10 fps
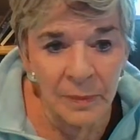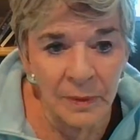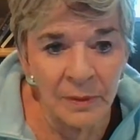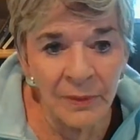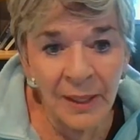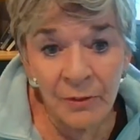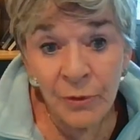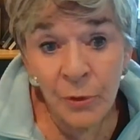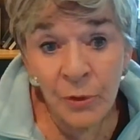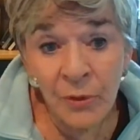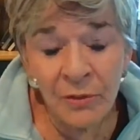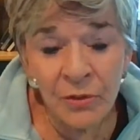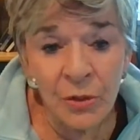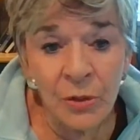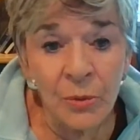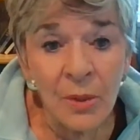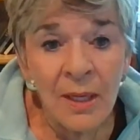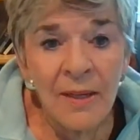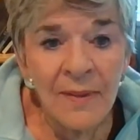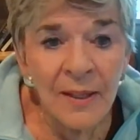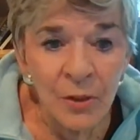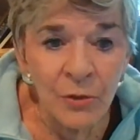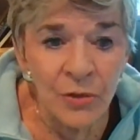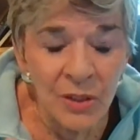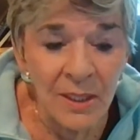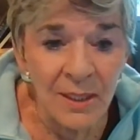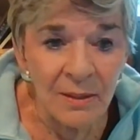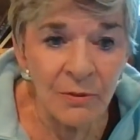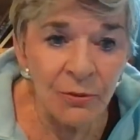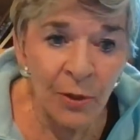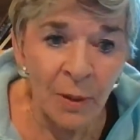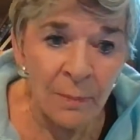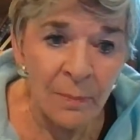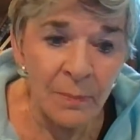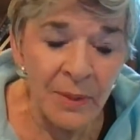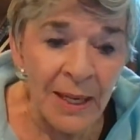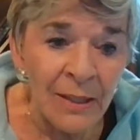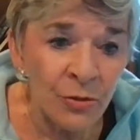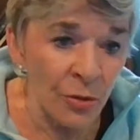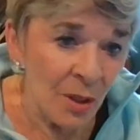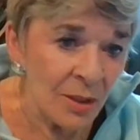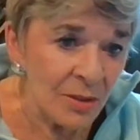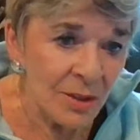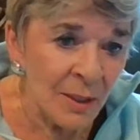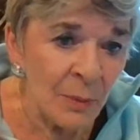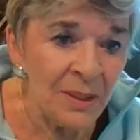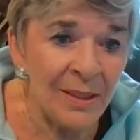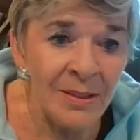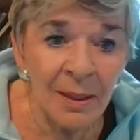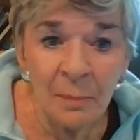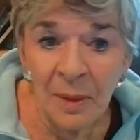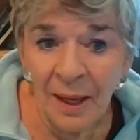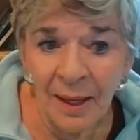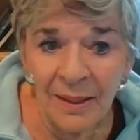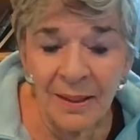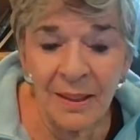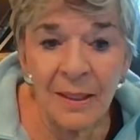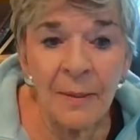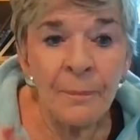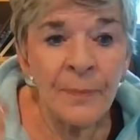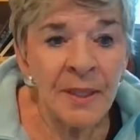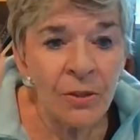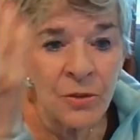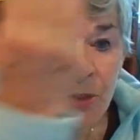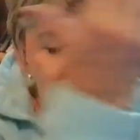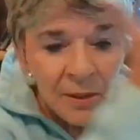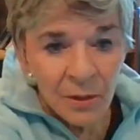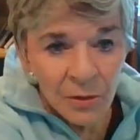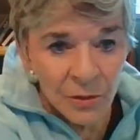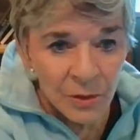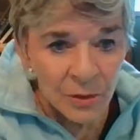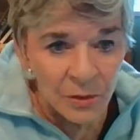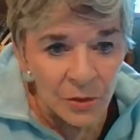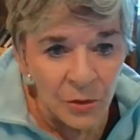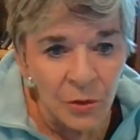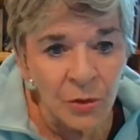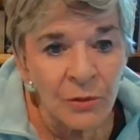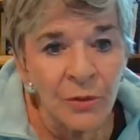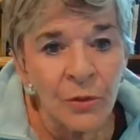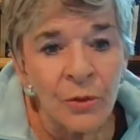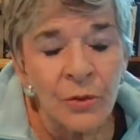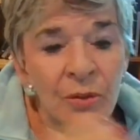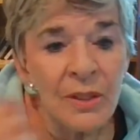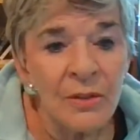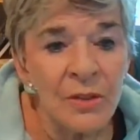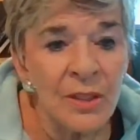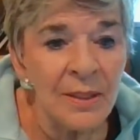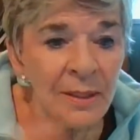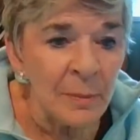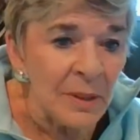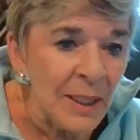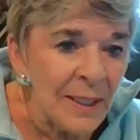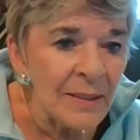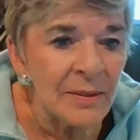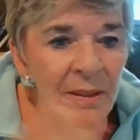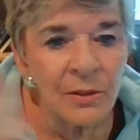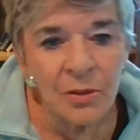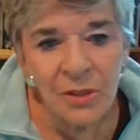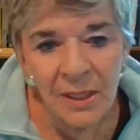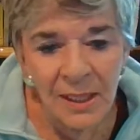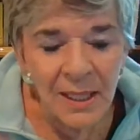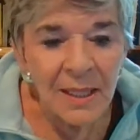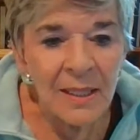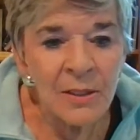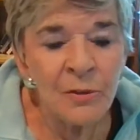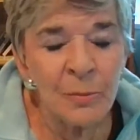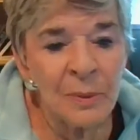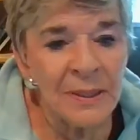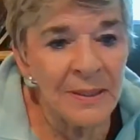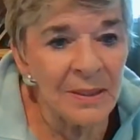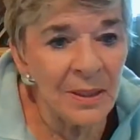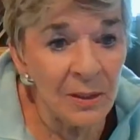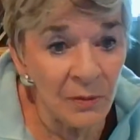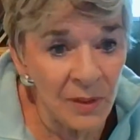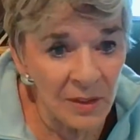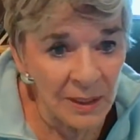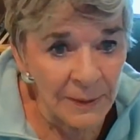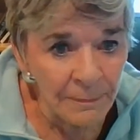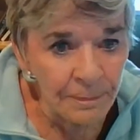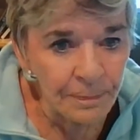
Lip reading: like photographs to you that you've seen from the astronauts and what they sent back. He could see the circle of Earth. He could see the Himalayas. He could see different places he'd visited.